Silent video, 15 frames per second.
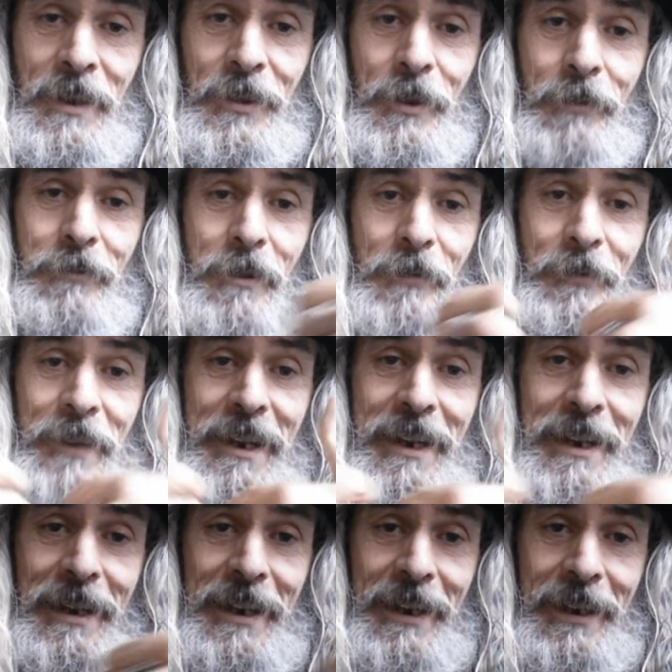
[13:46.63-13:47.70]
The
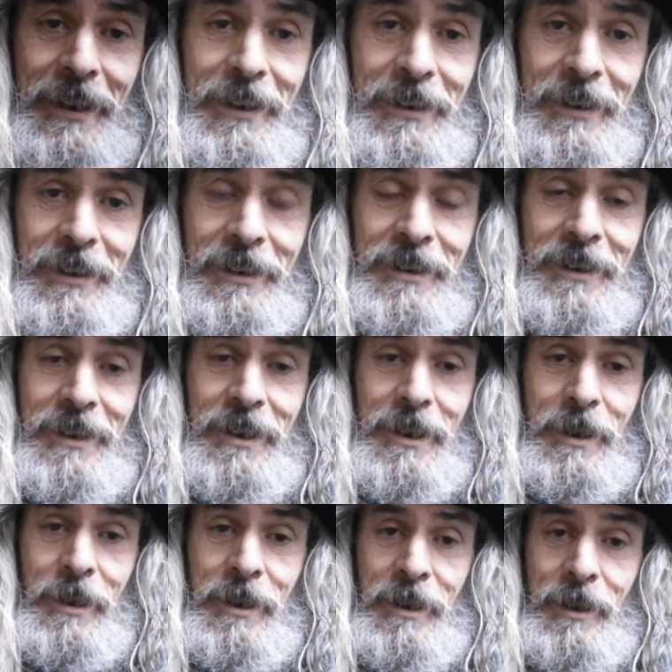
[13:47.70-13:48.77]
revealing.
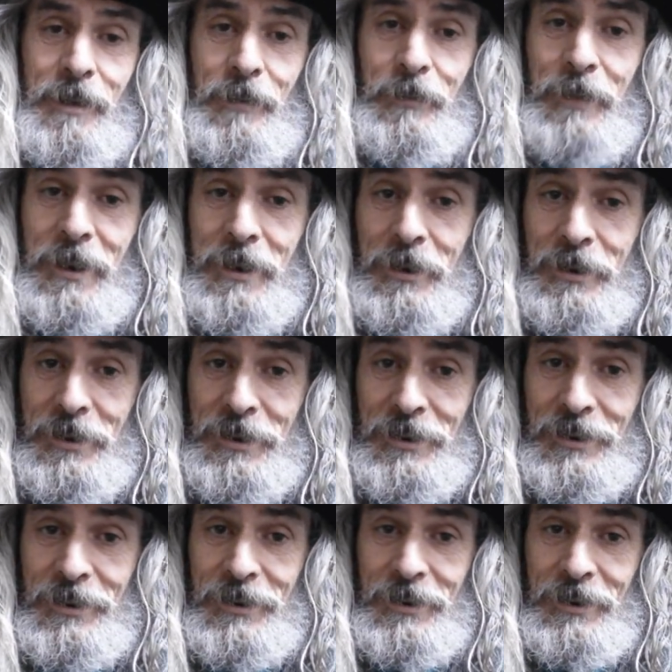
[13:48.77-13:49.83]

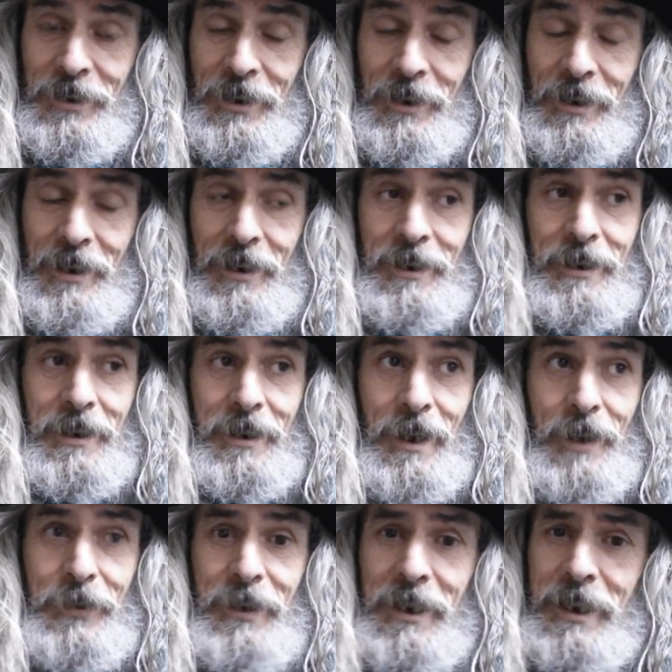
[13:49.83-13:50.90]
Because
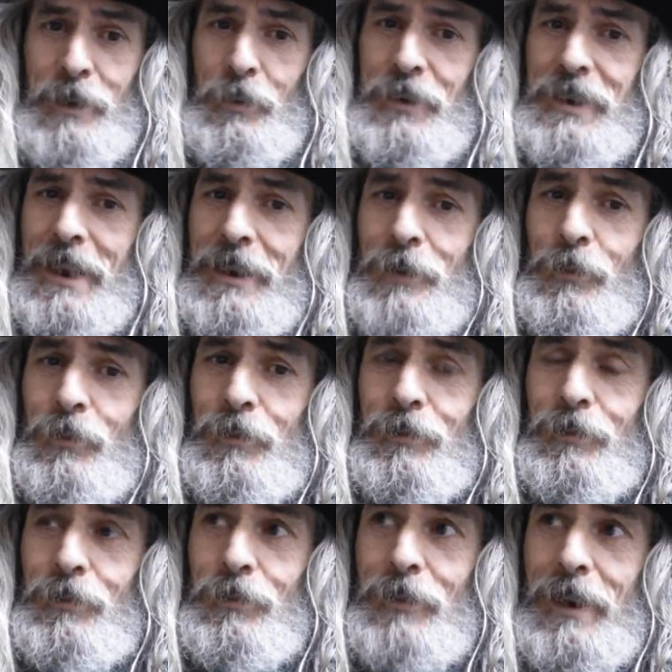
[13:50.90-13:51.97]
I think it was Alan
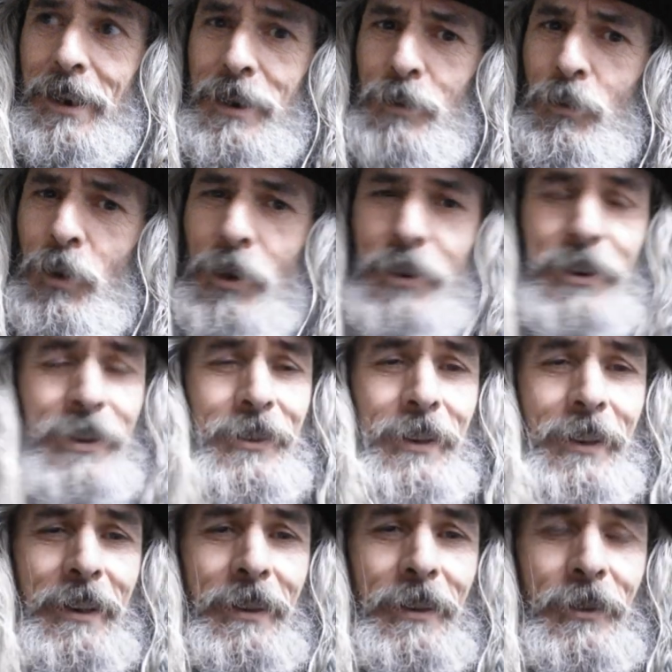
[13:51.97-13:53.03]
Watts
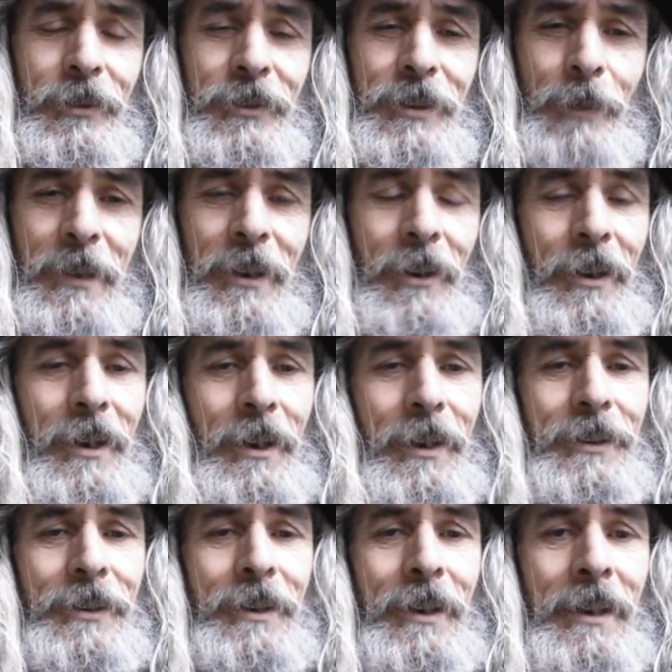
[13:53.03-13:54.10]
said it. It was something I
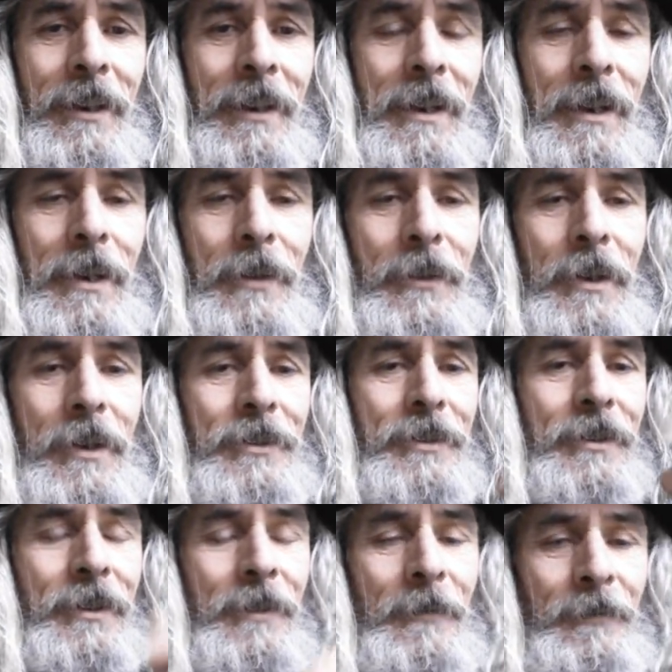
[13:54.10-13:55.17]
heard. That